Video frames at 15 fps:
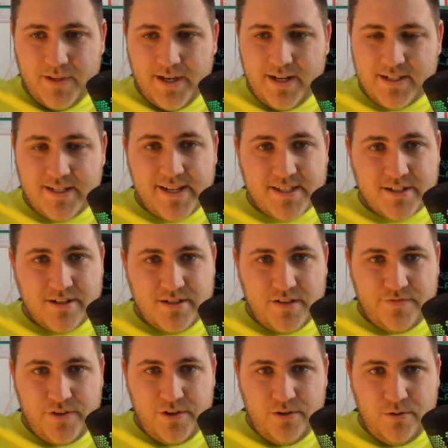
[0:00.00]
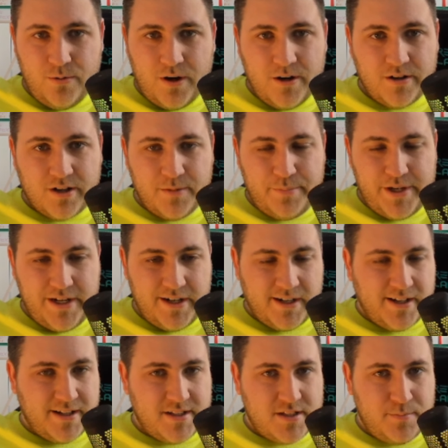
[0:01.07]
it's nice because if you are competing
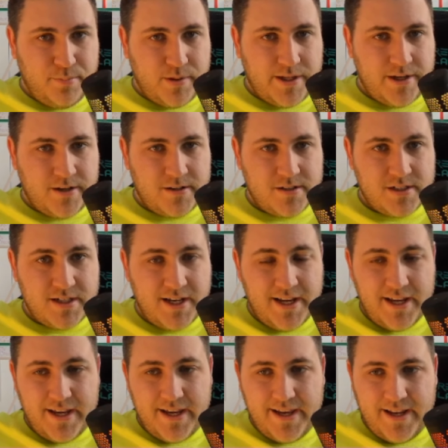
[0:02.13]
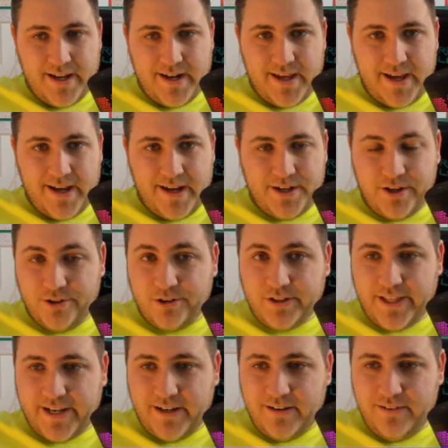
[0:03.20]
against players in another
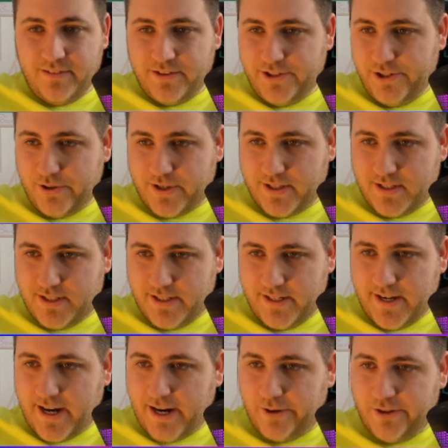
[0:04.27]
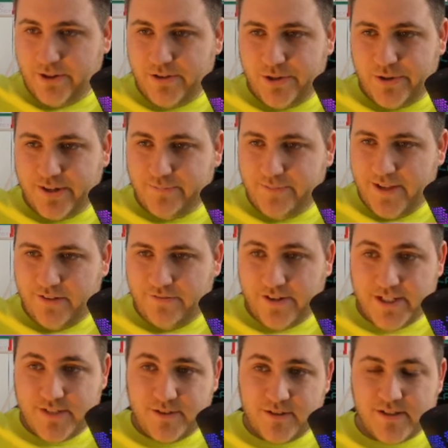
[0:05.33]
clan, you can see how they're doing and
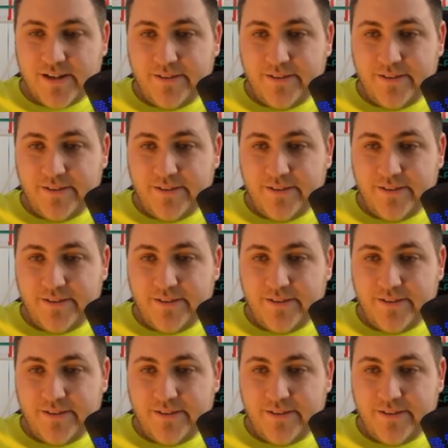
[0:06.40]
vice versa.